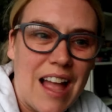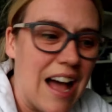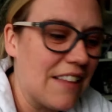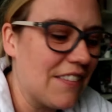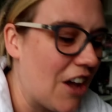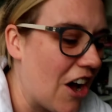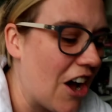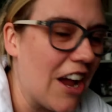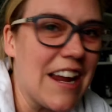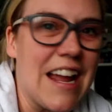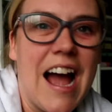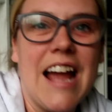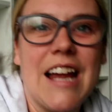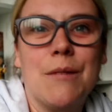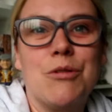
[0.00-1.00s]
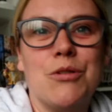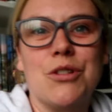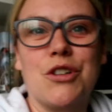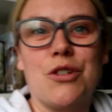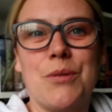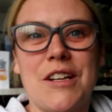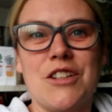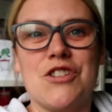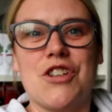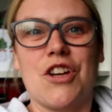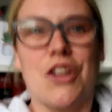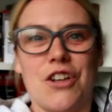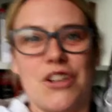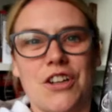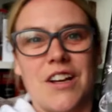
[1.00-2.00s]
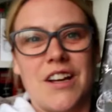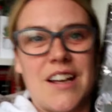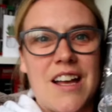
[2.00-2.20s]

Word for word: And now I am going to go into